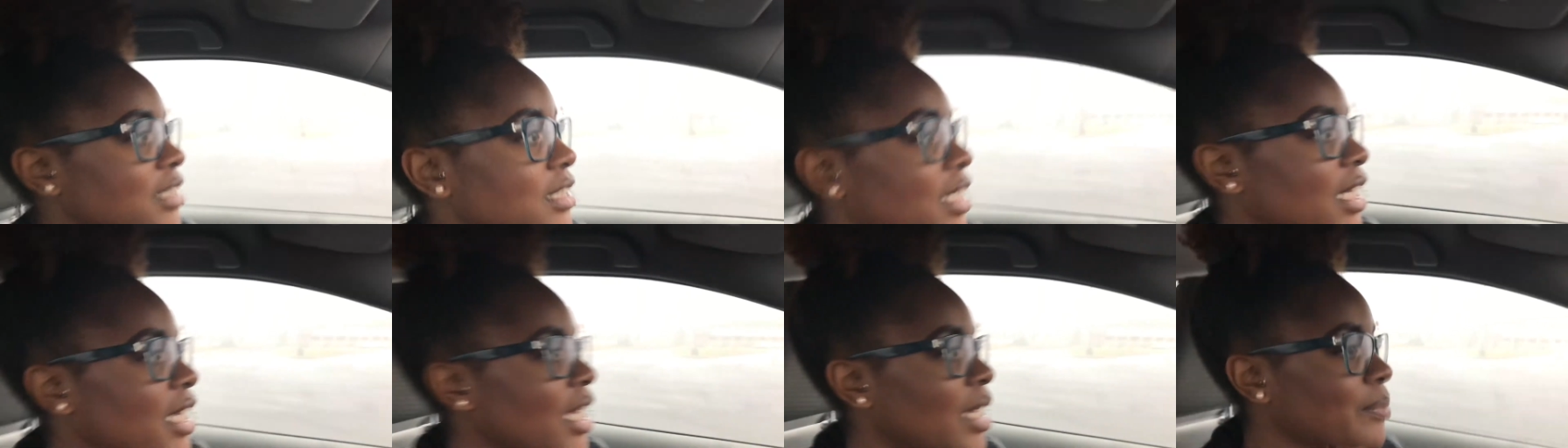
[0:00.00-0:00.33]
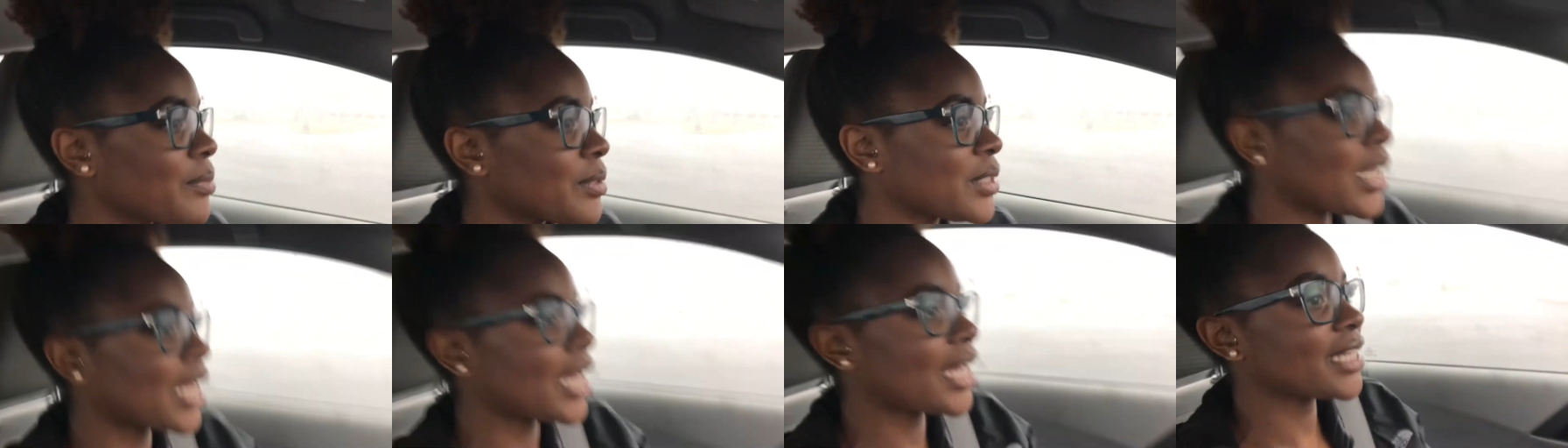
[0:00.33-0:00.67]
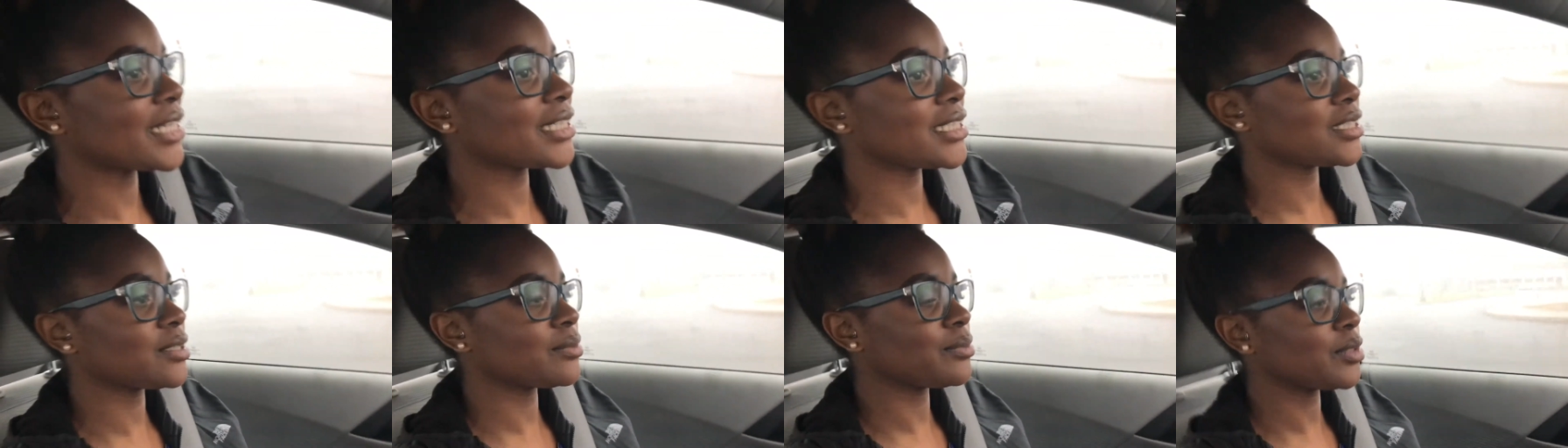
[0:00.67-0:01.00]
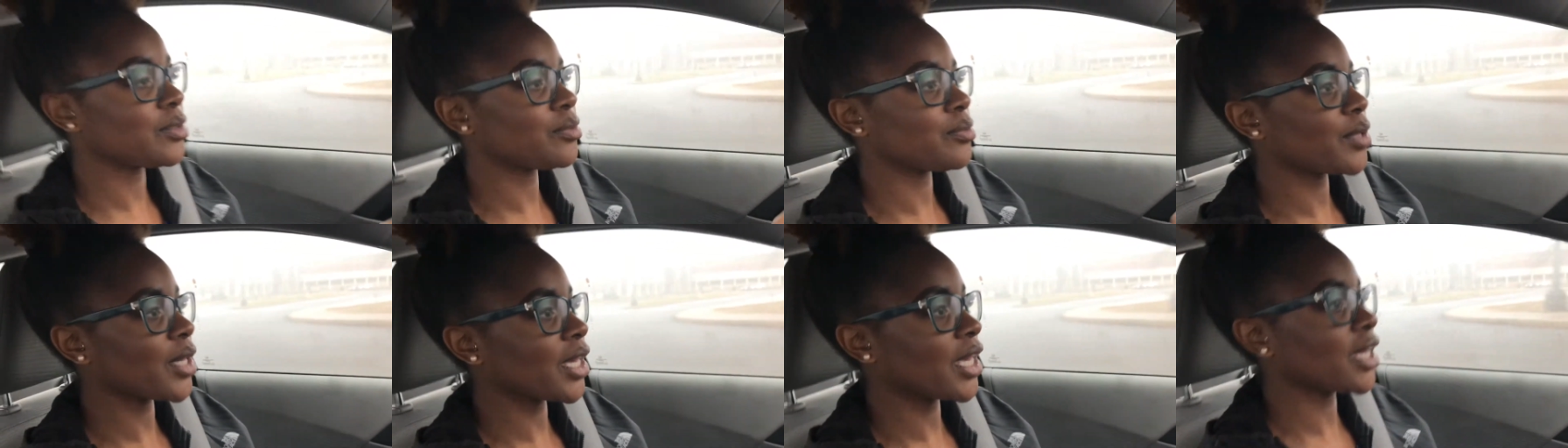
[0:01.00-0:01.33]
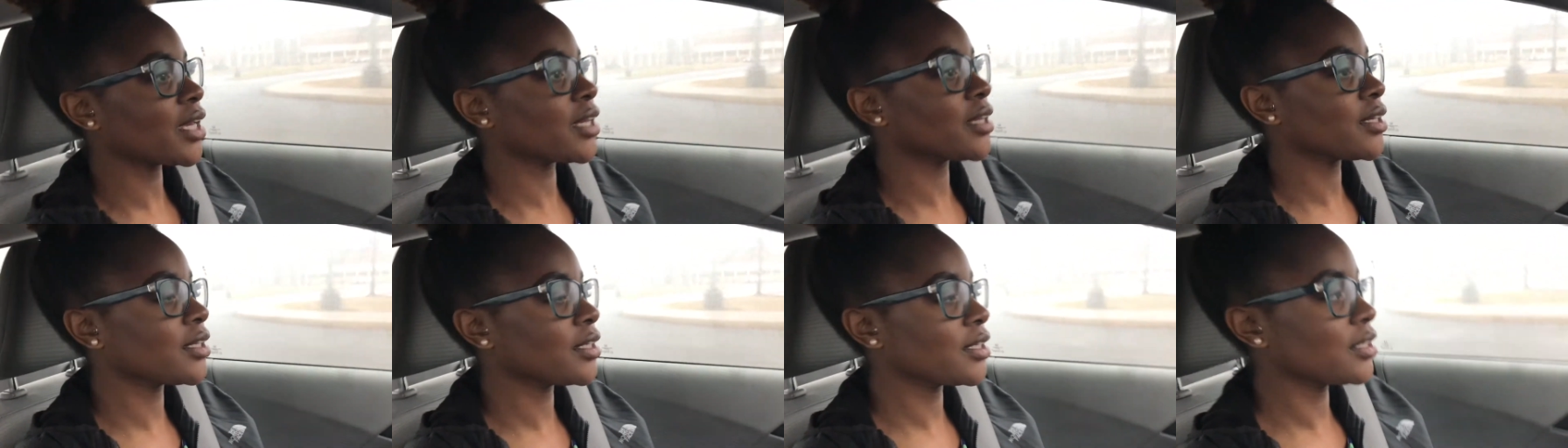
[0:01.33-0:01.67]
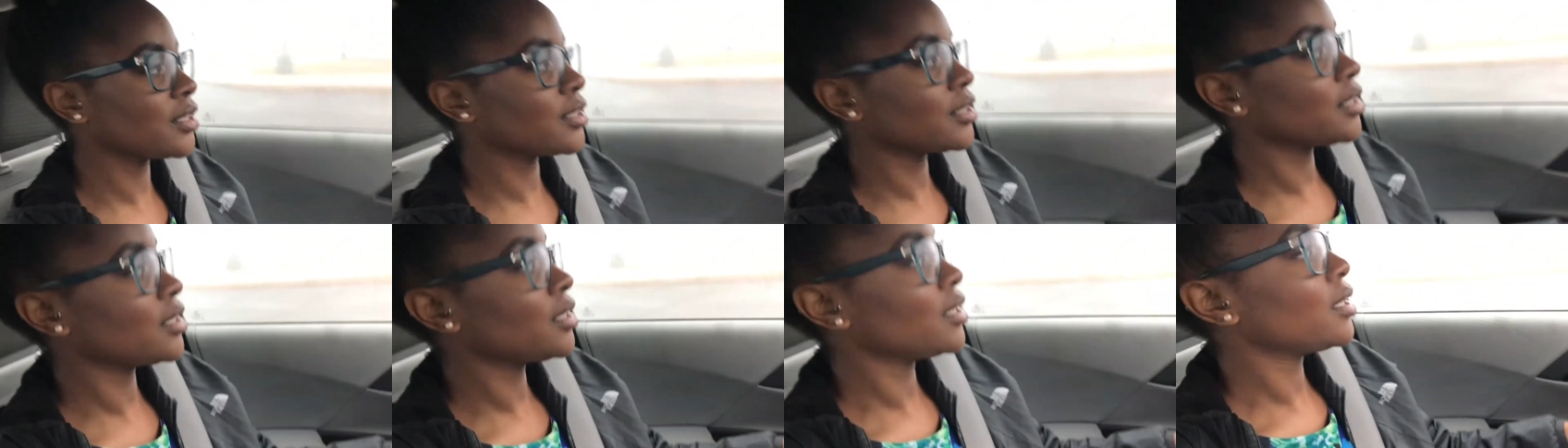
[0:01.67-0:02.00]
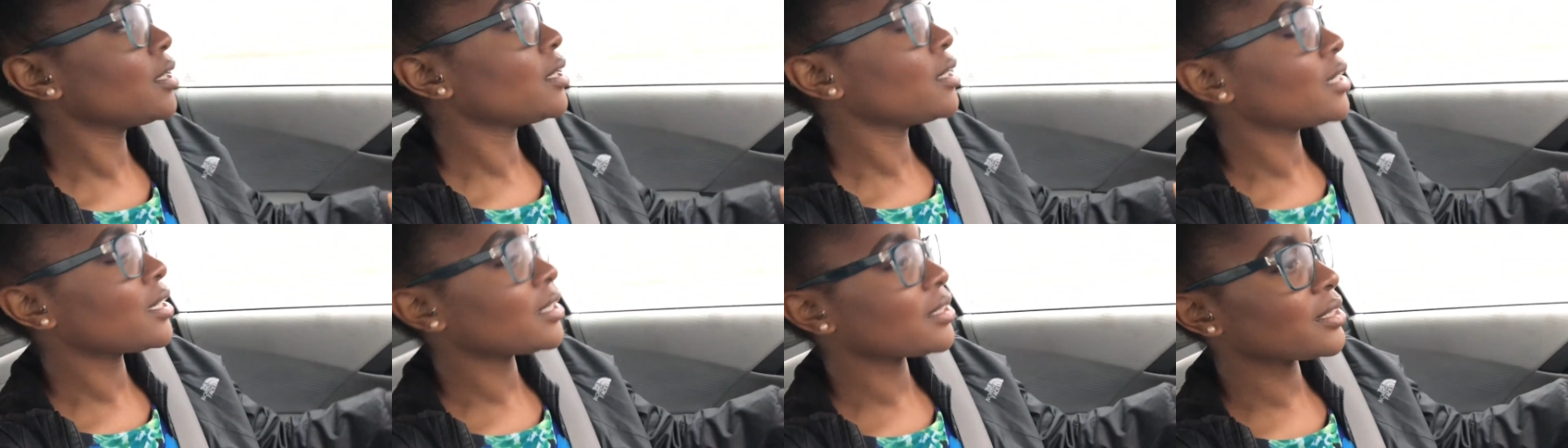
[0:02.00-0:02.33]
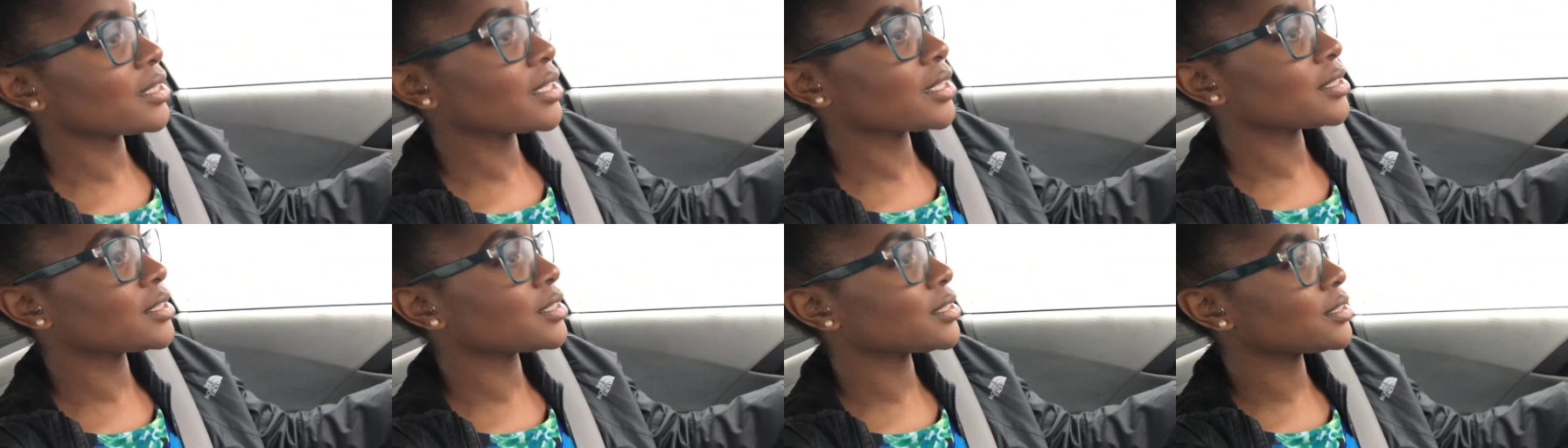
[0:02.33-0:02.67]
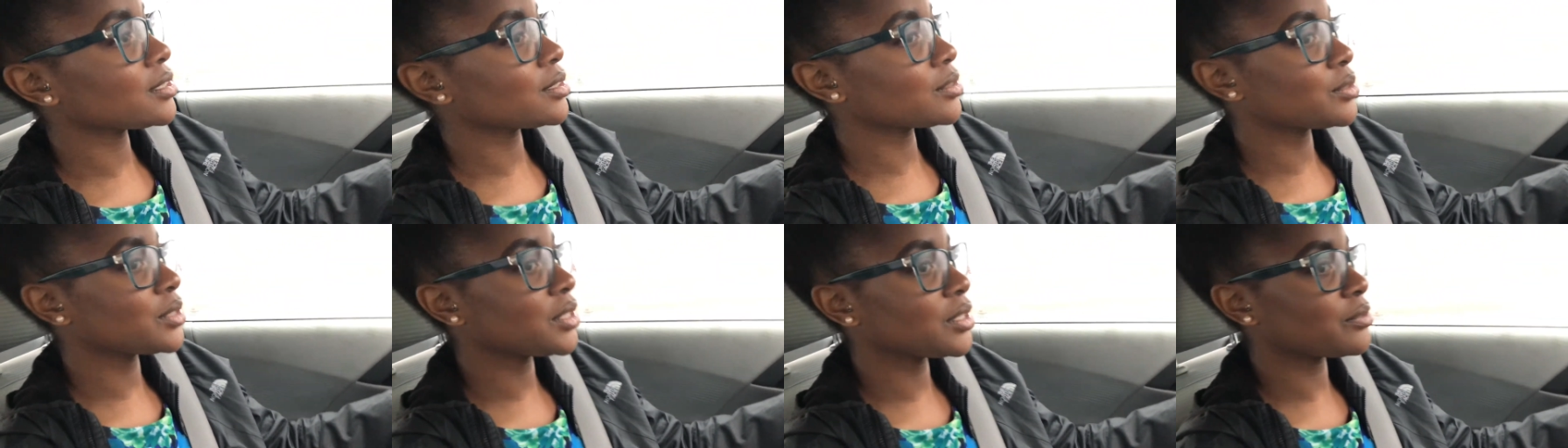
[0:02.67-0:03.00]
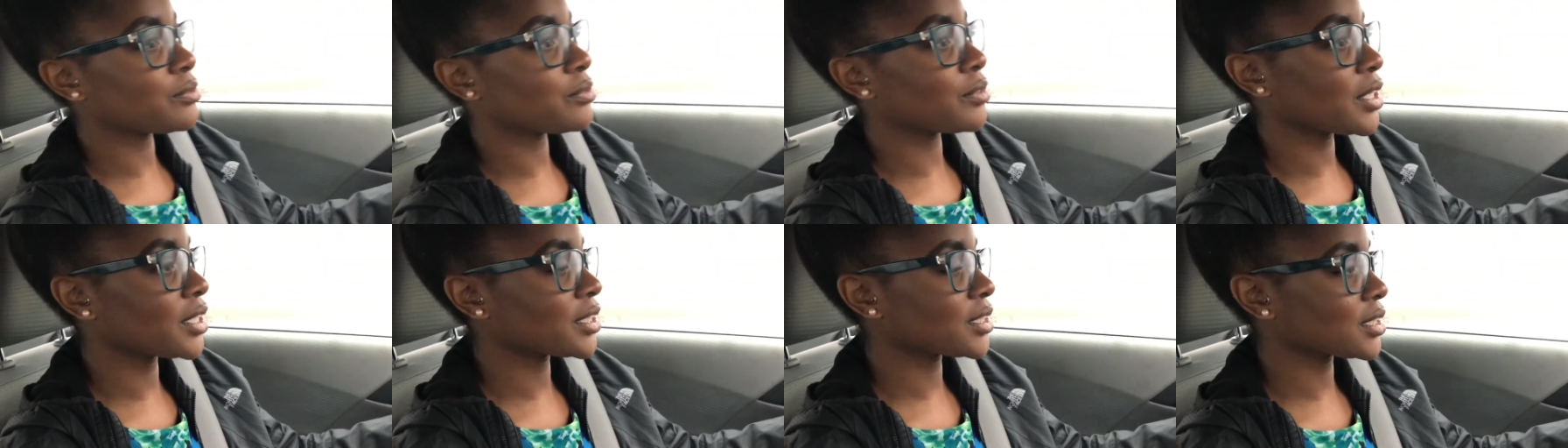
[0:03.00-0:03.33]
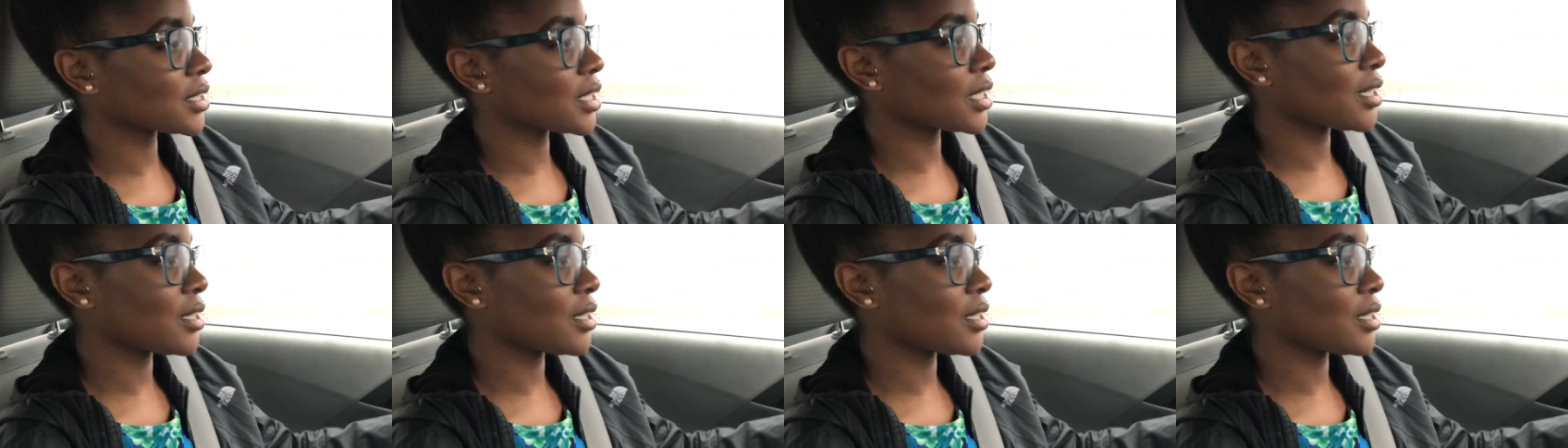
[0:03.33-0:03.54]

say I'm glad to be back. I think I just still need rest.